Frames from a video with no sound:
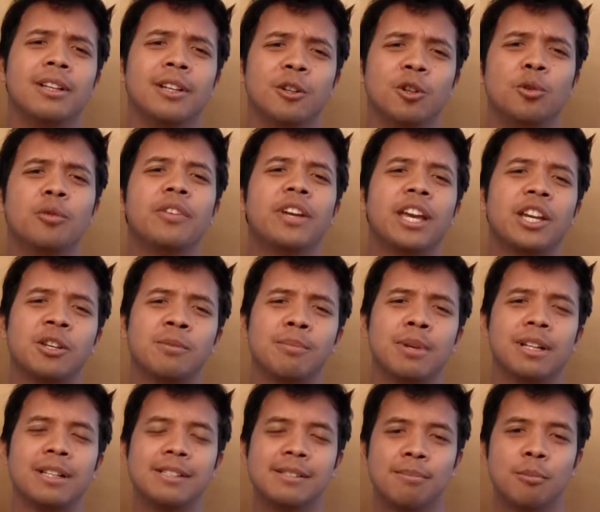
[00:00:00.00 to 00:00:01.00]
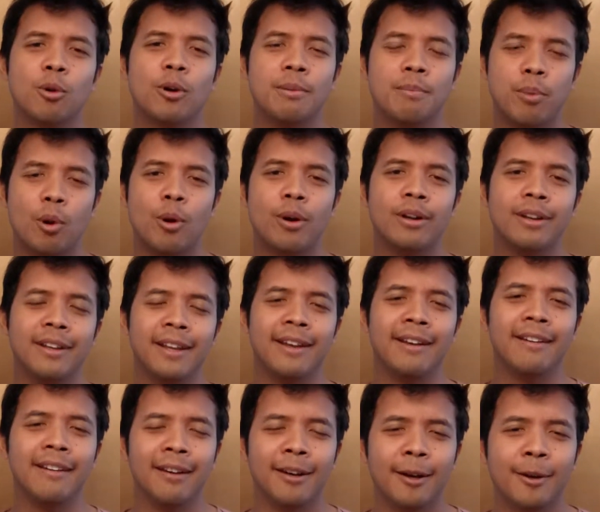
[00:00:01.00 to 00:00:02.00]
the notification bell is more important
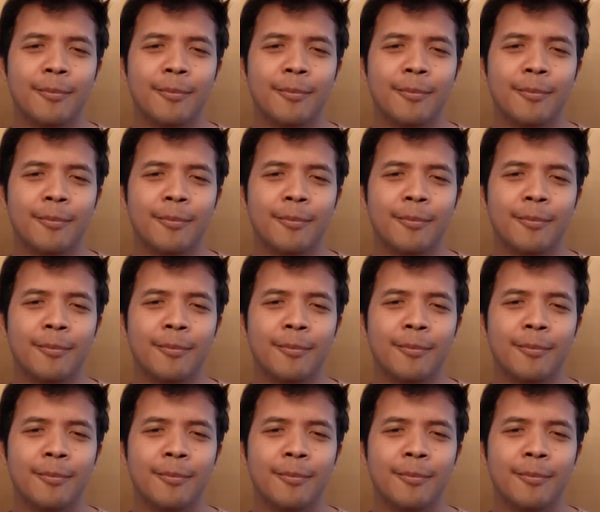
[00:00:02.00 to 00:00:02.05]
than